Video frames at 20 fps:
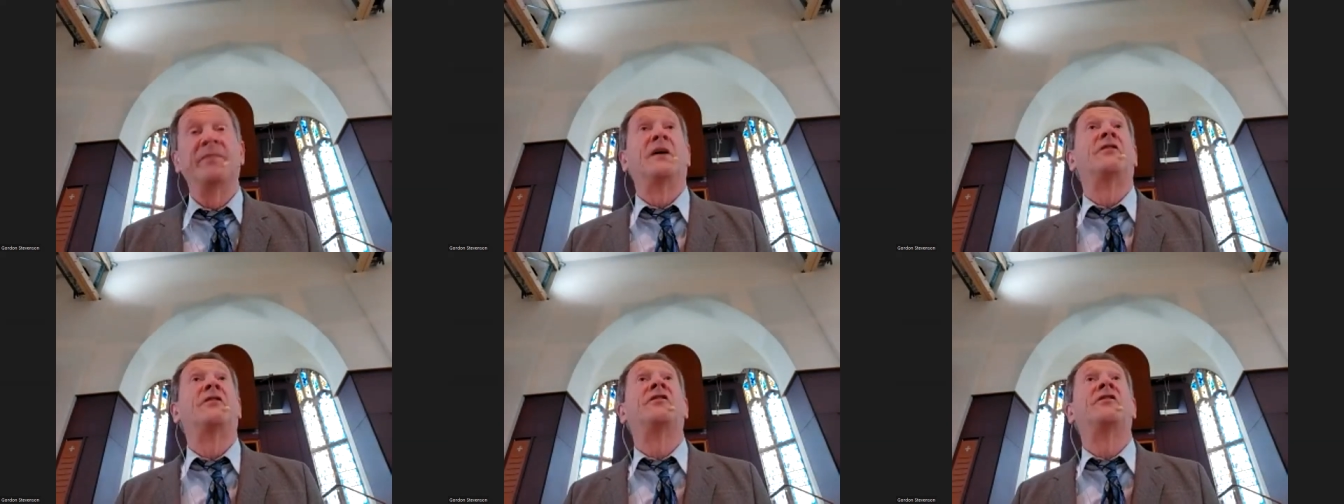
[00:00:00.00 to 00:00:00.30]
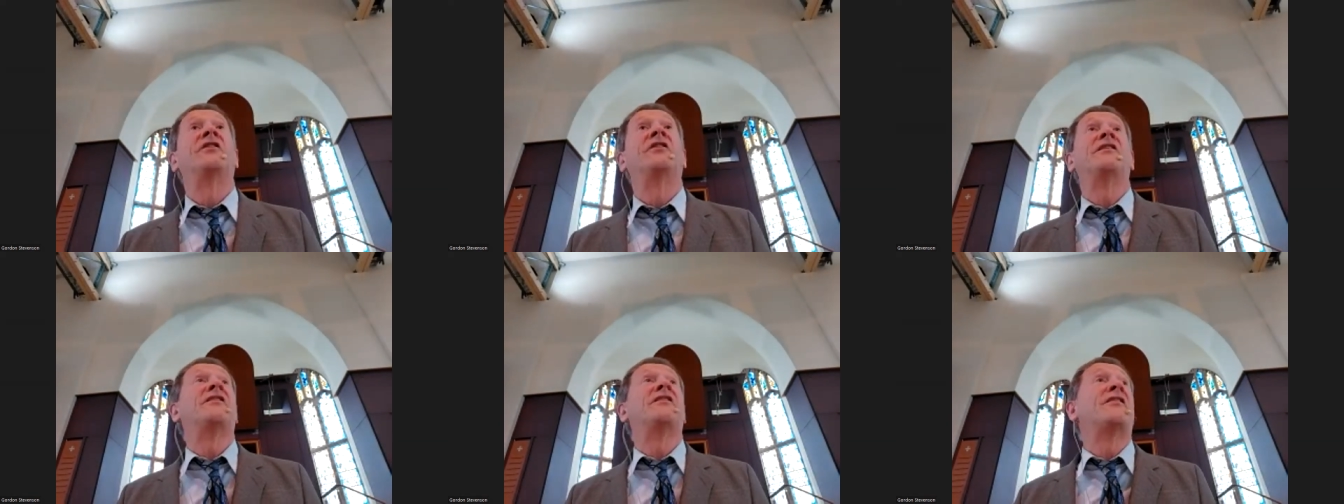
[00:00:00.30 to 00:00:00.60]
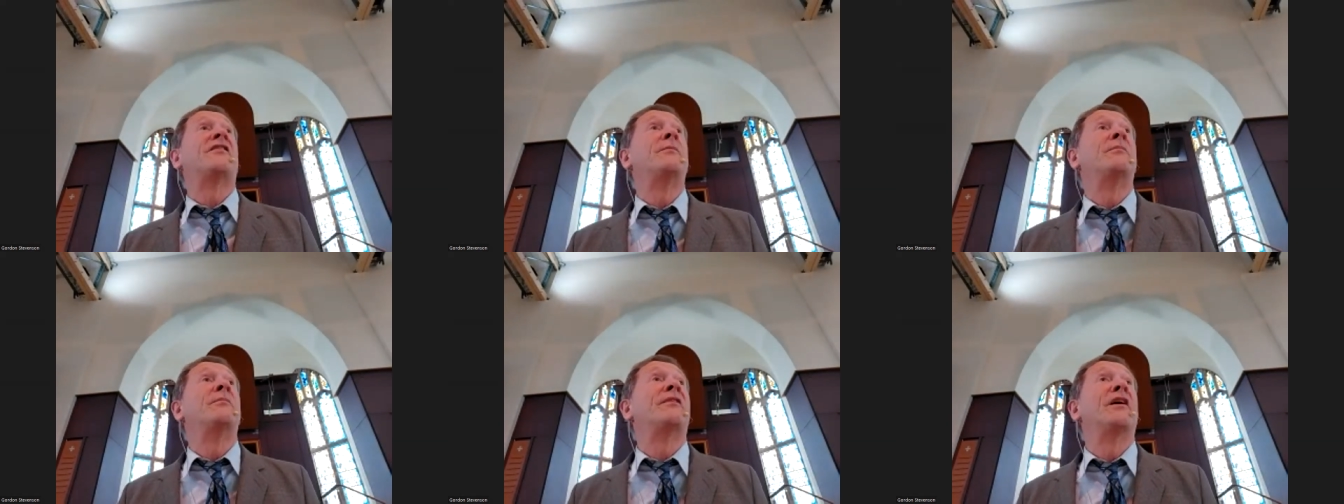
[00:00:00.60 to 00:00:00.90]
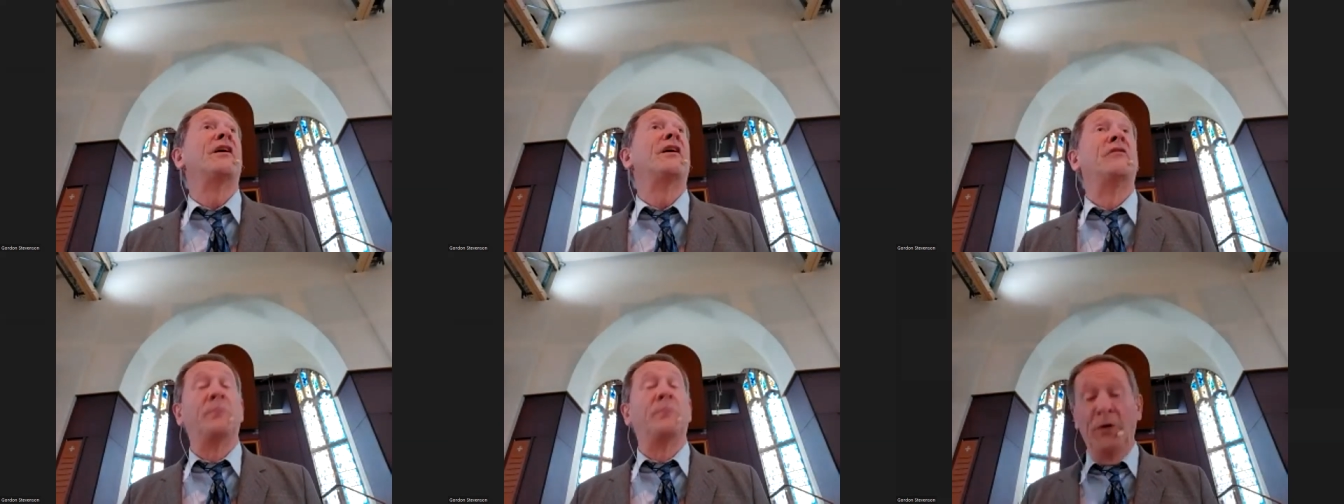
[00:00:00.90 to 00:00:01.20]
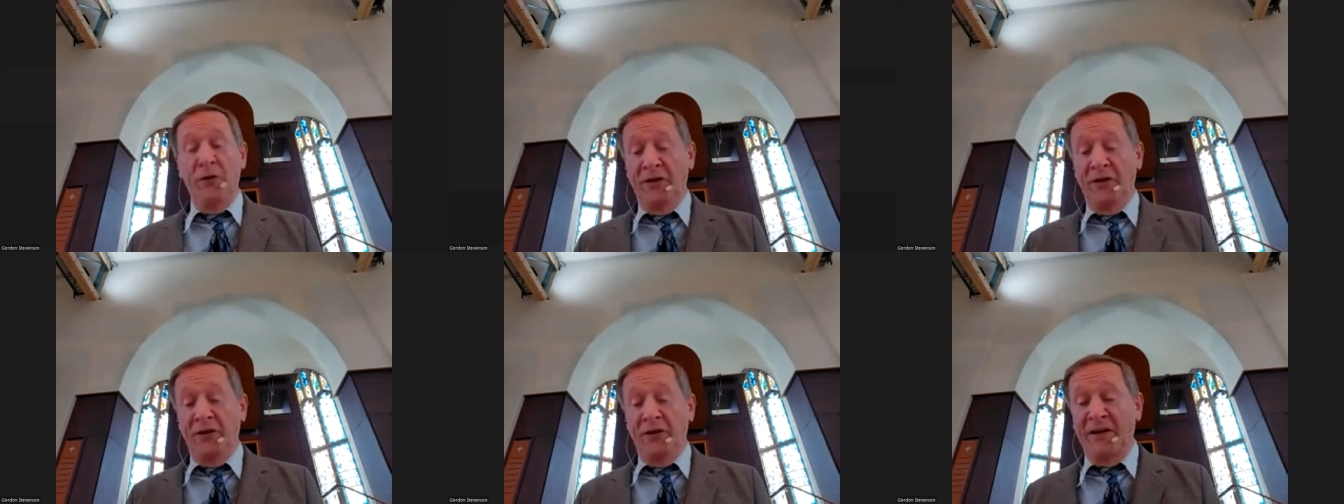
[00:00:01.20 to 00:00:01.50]
as Jesus himself
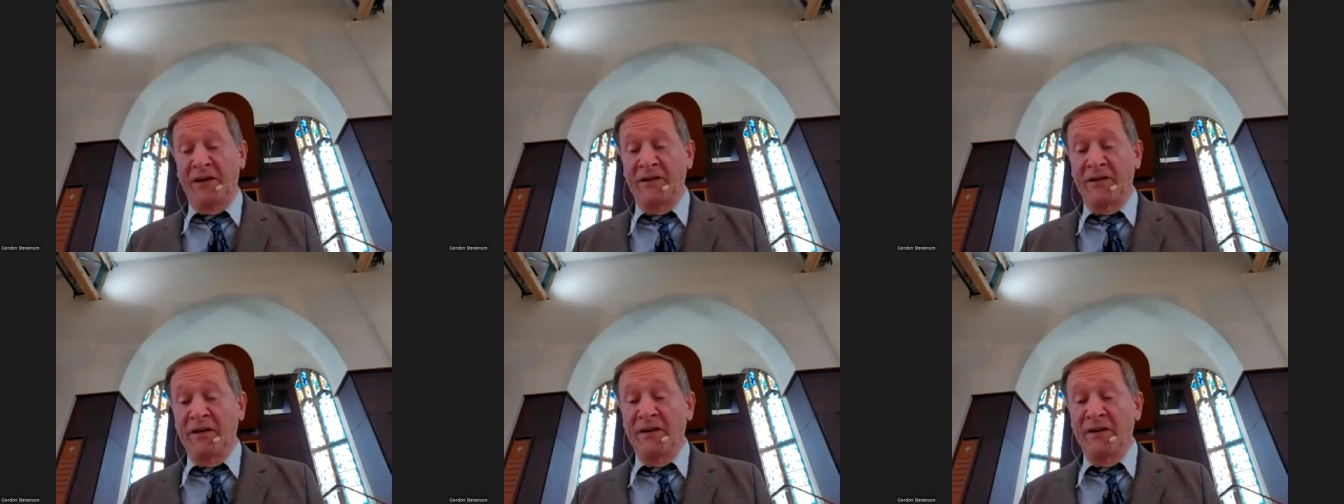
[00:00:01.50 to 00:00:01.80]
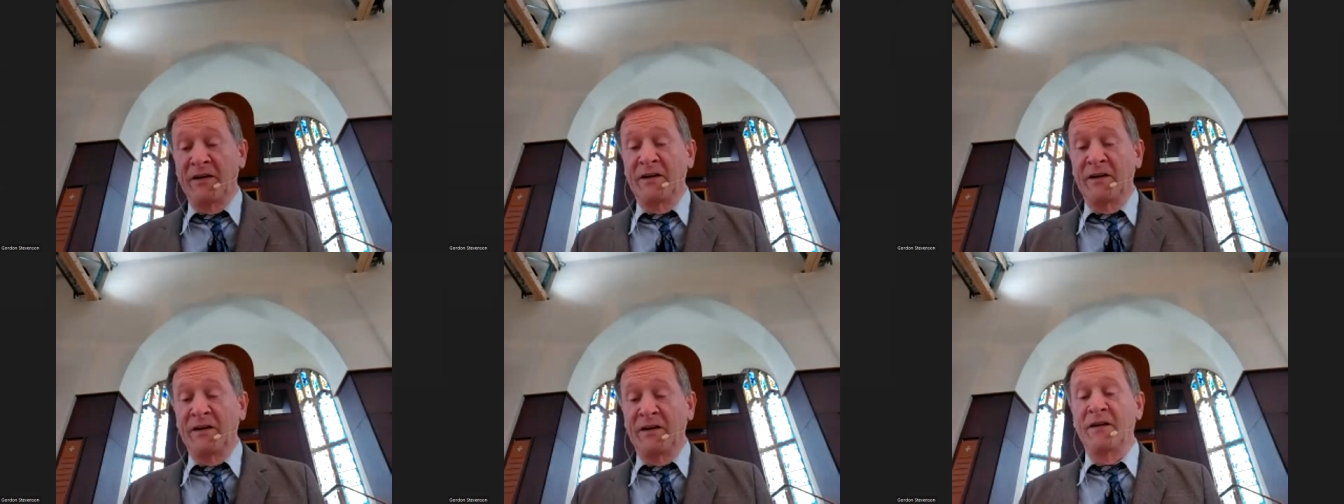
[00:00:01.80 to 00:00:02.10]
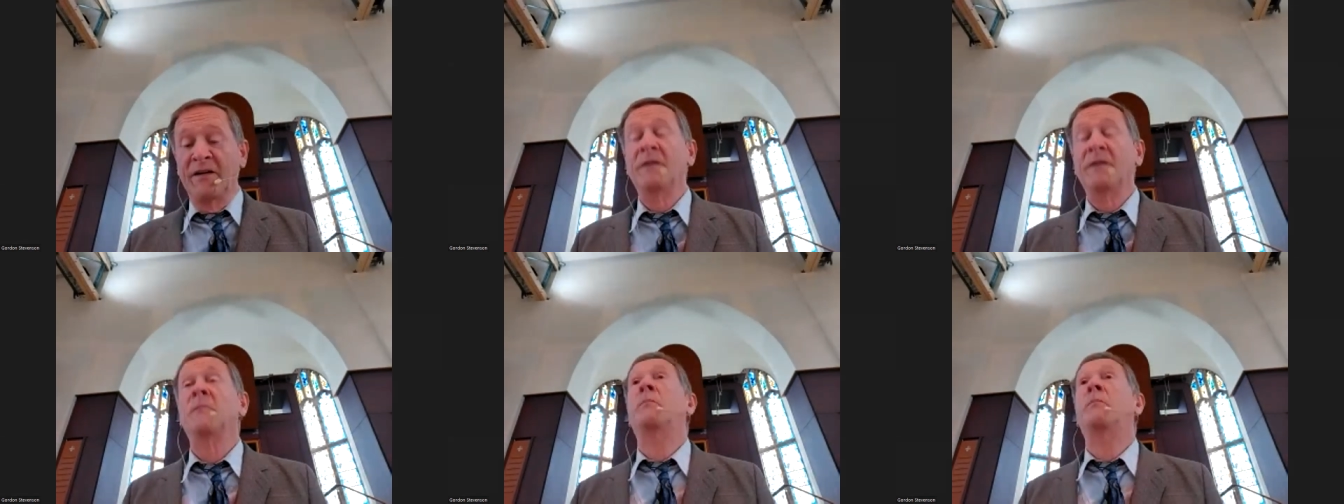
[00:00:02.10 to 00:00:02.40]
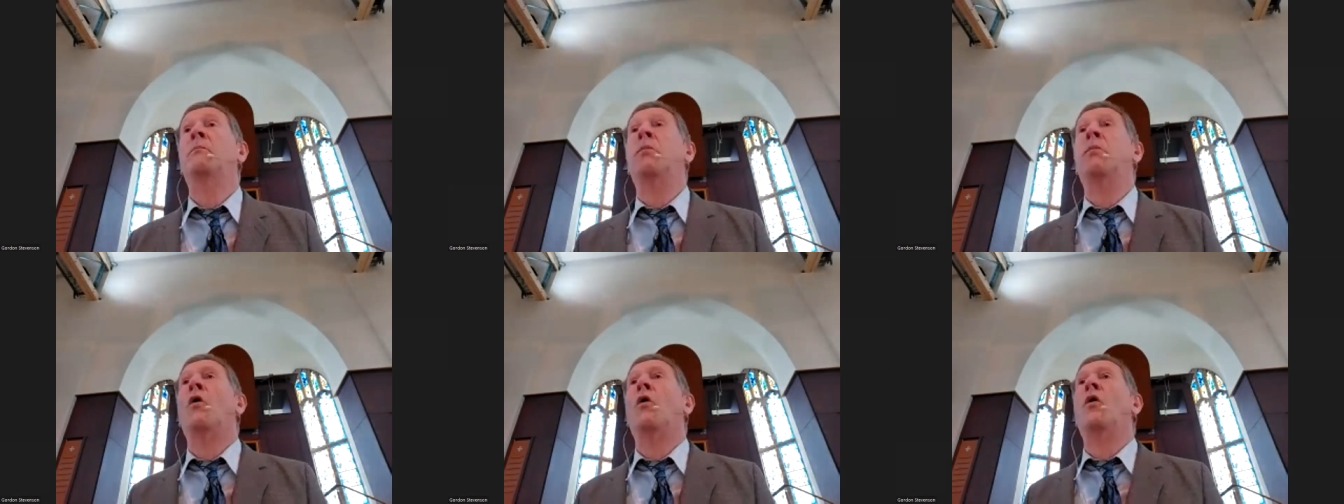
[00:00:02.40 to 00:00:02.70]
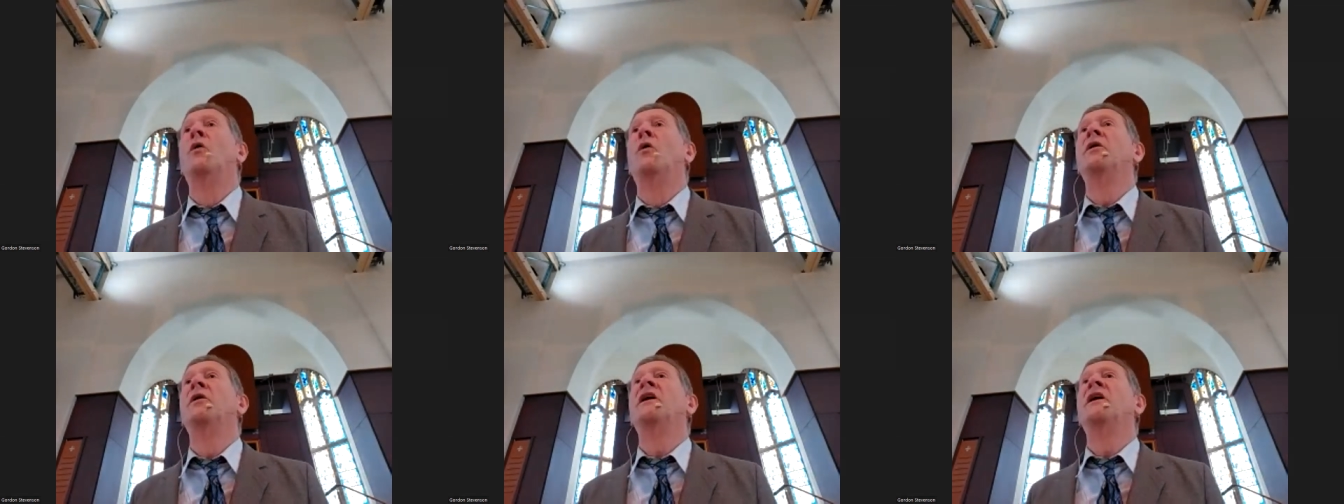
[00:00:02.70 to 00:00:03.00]
put it,
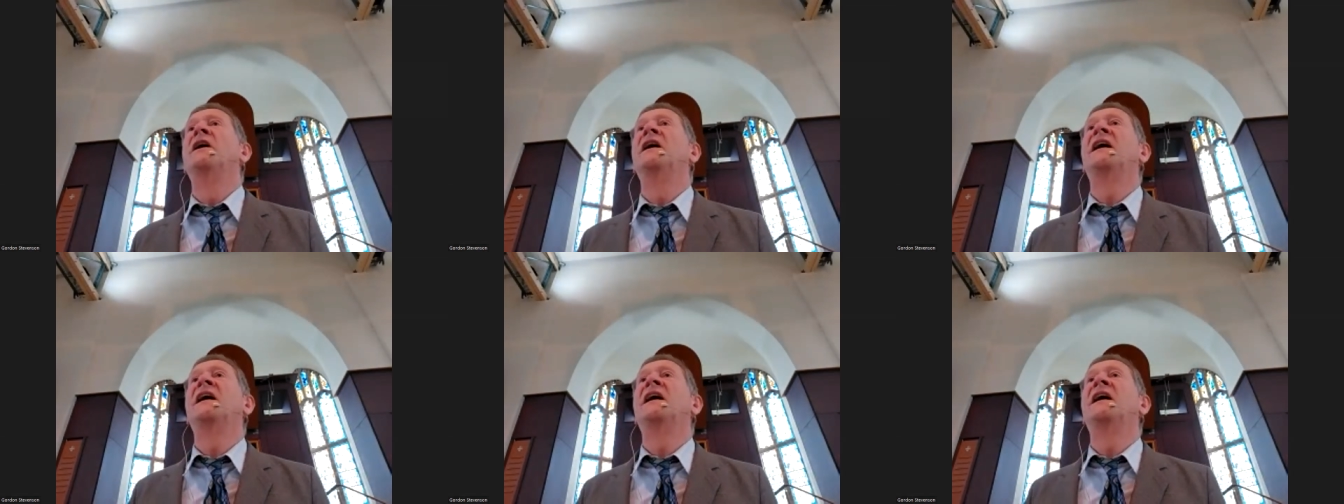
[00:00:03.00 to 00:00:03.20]
born